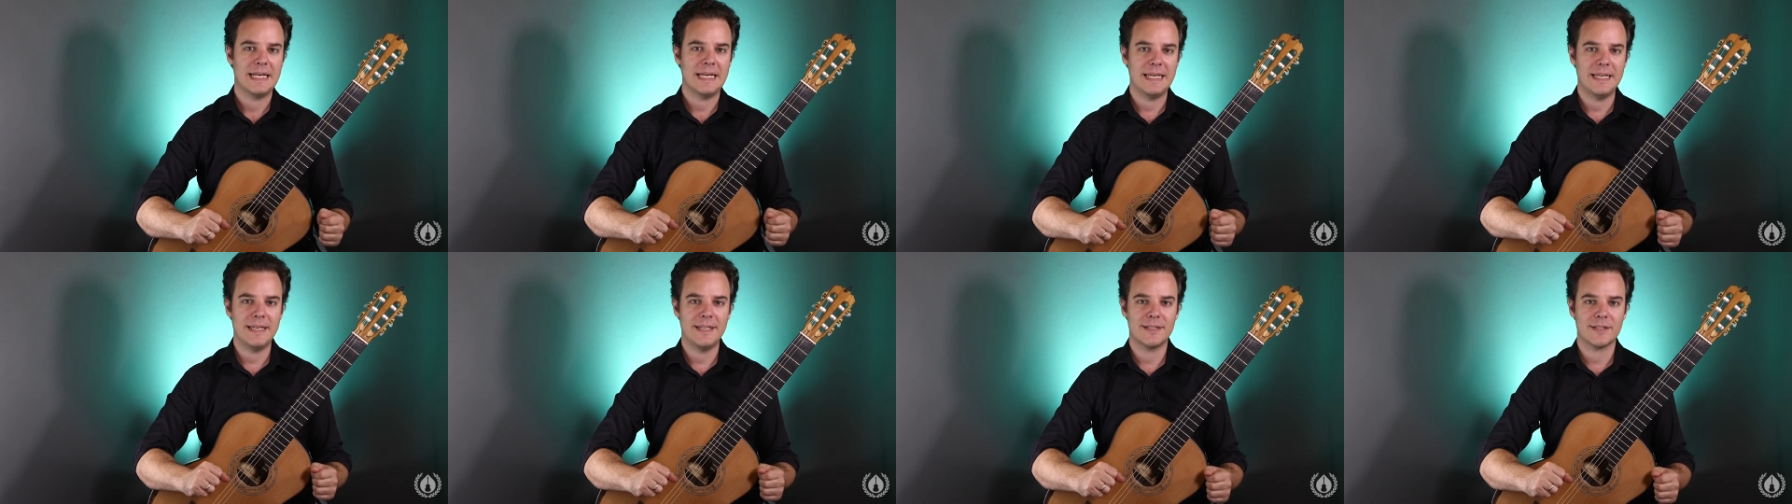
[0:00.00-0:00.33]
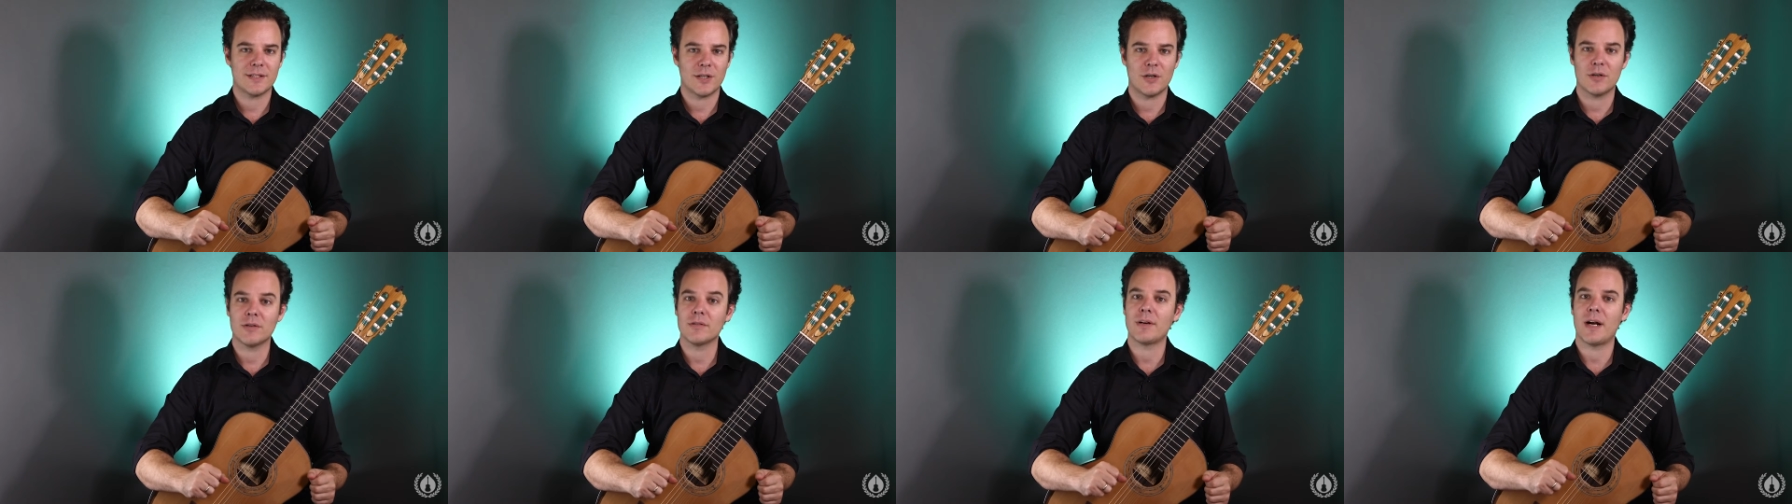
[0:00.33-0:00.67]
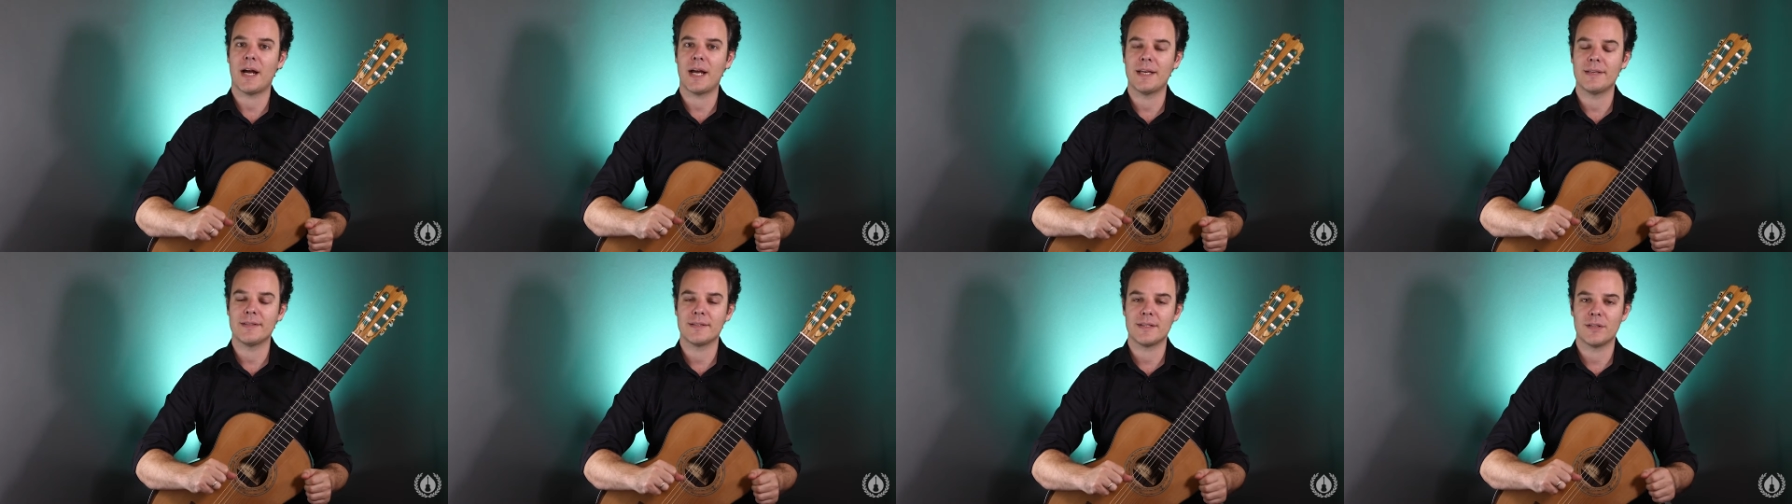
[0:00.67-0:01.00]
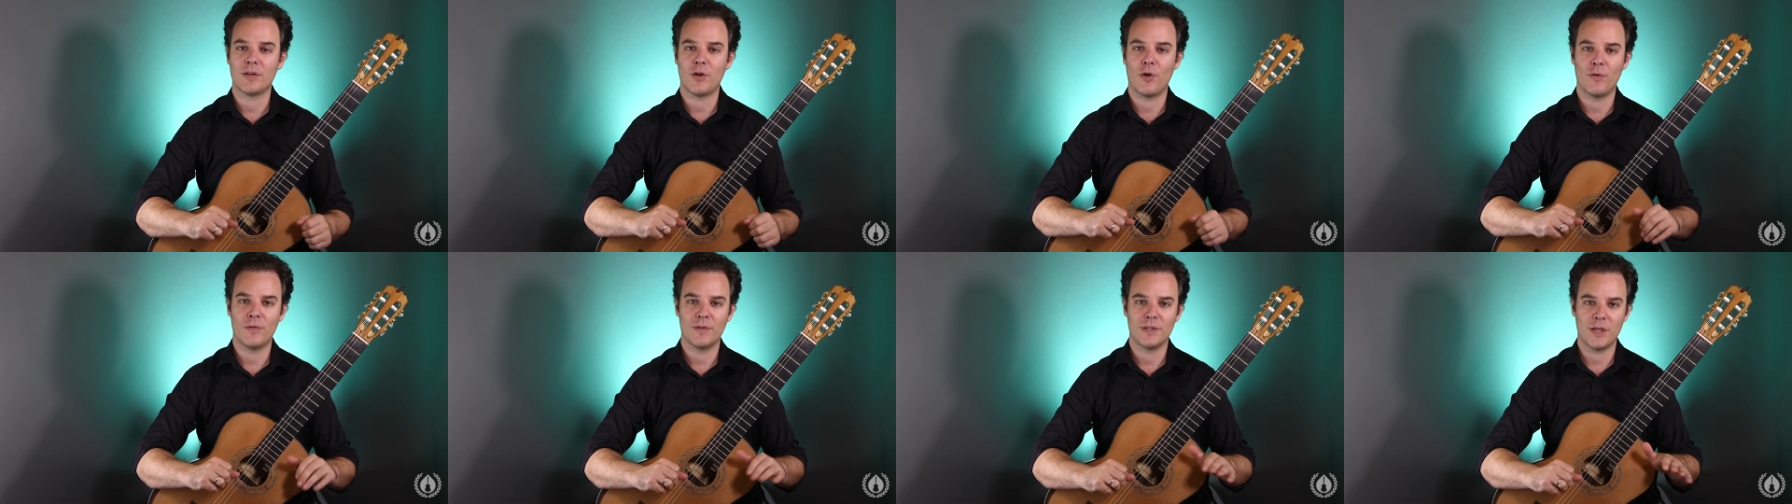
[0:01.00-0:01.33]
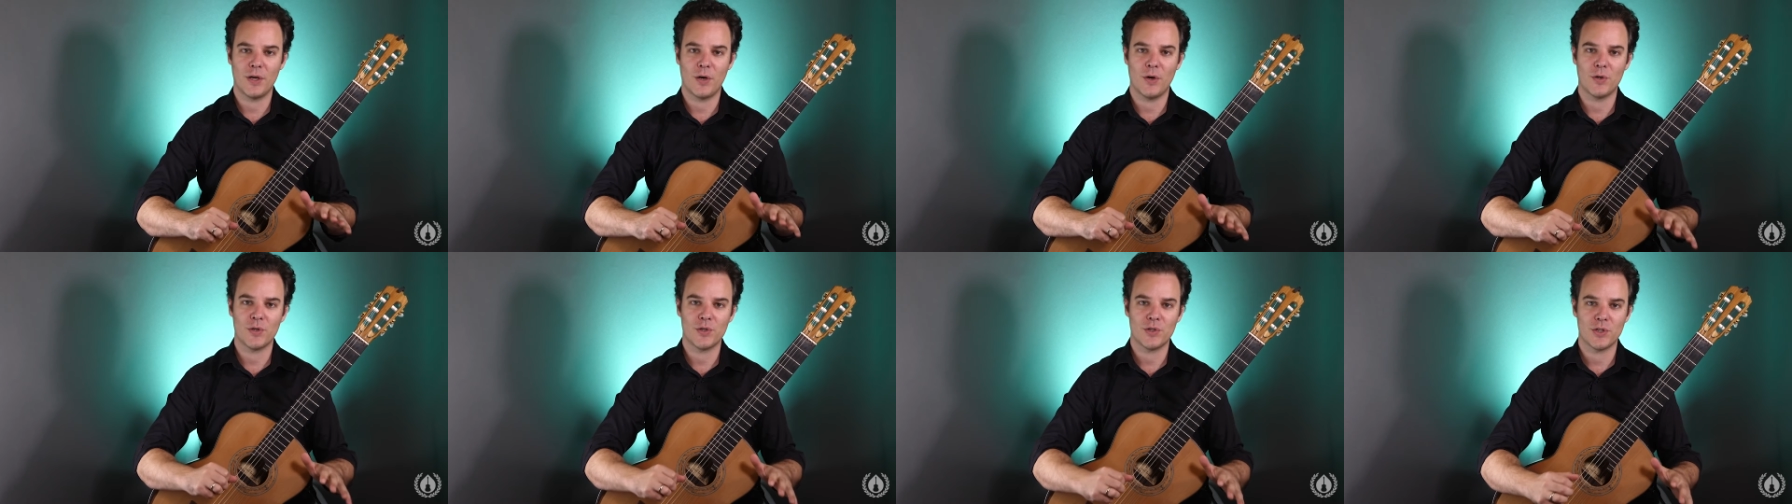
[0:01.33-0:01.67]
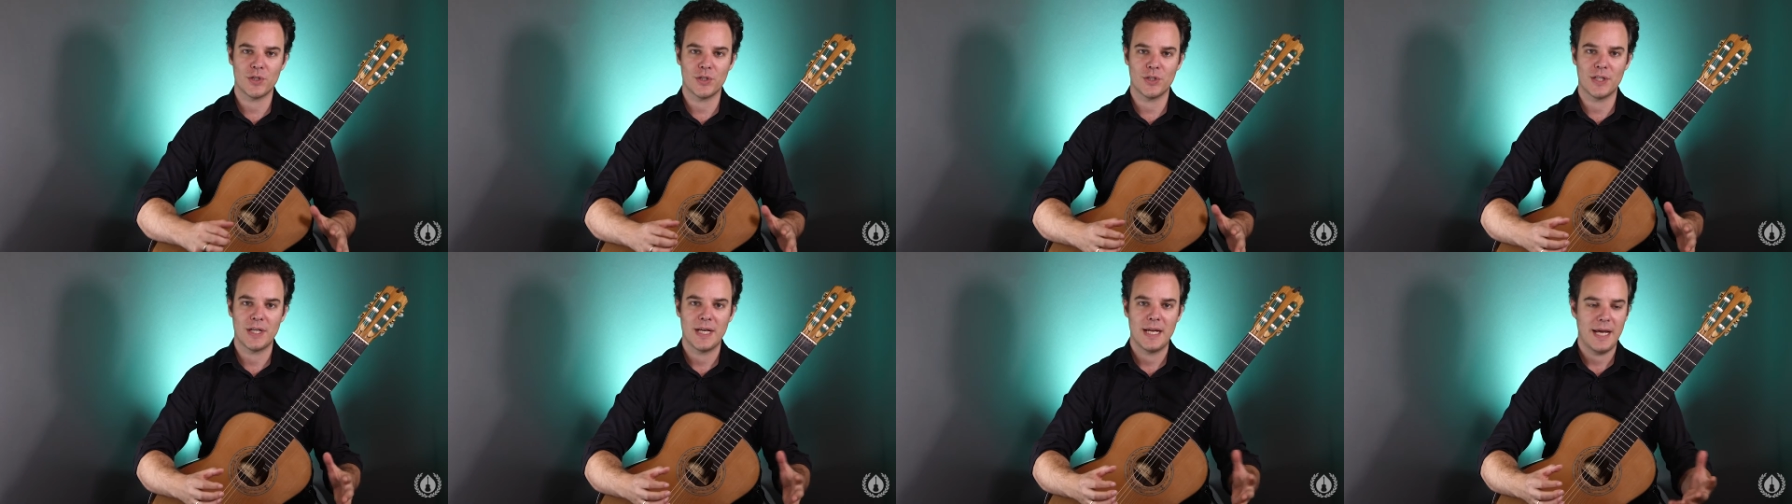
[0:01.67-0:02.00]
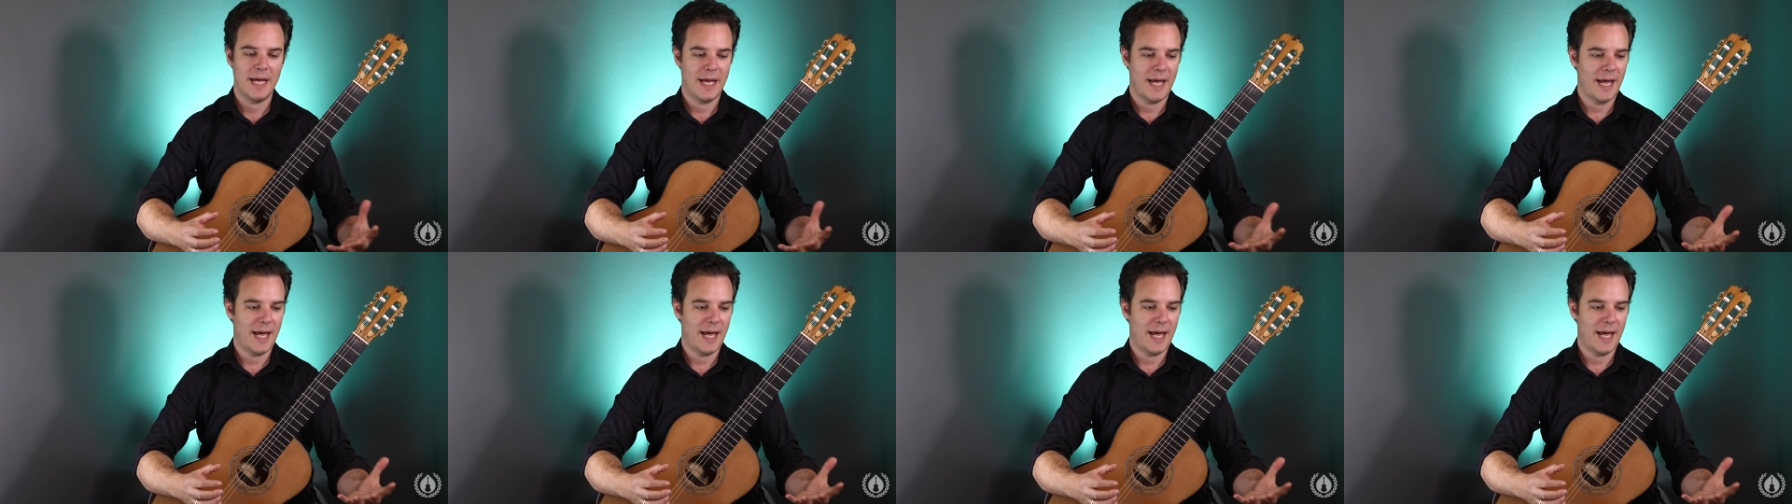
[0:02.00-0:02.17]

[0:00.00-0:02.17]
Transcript: east horizon over the ocean,